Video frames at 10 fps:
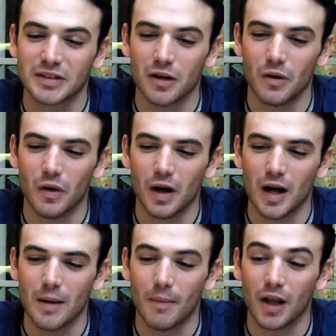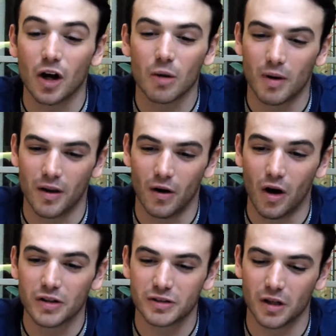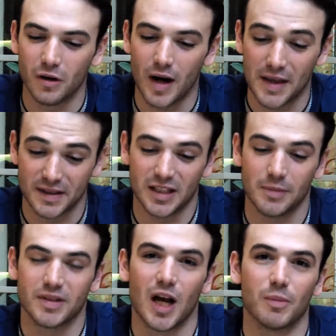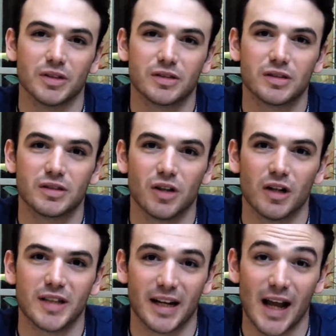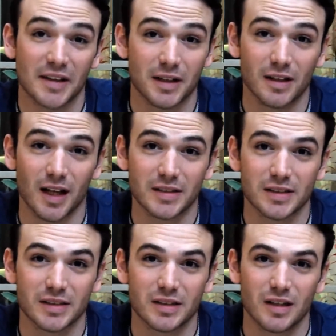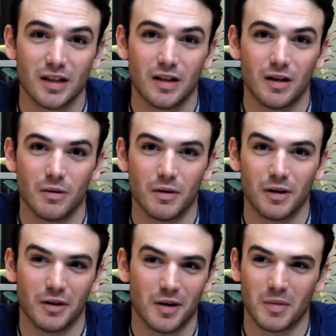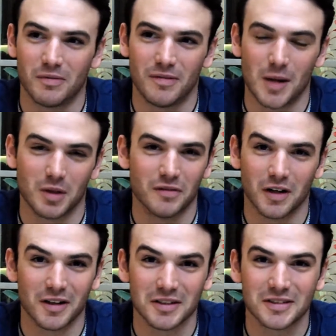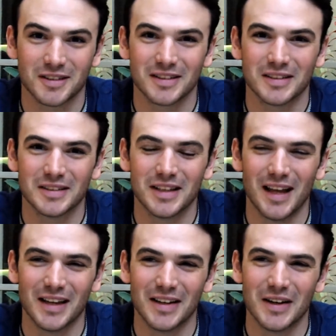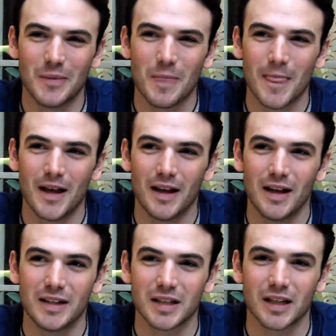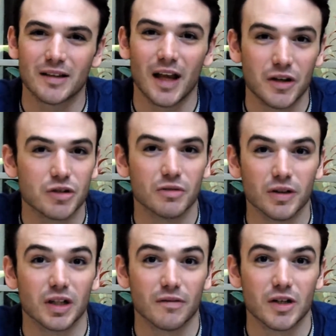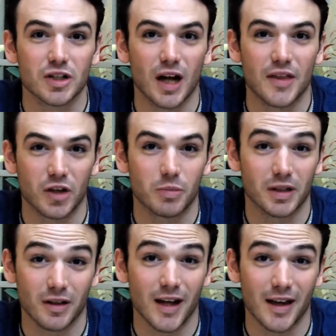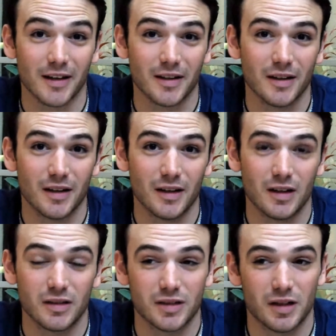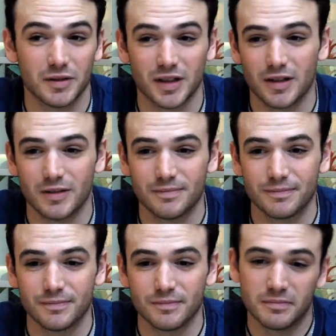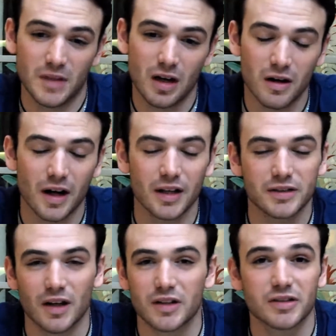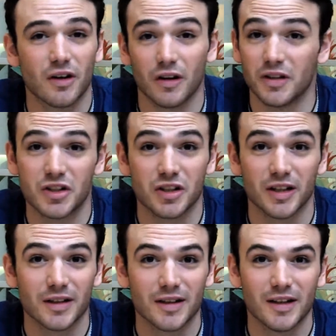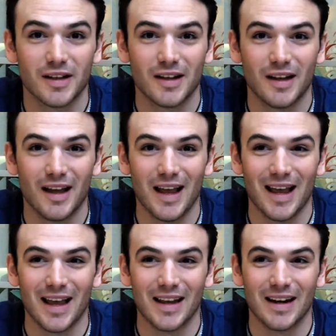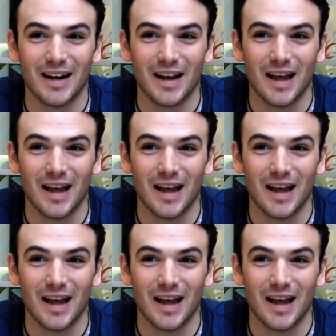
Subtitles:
so my younger brother also at the same time started taking acting classes. I'm a family of artists. And he's like, Dan, you should really give it a shot. I think you'll be good at it. So I was like, all right. So I just started auditioning. And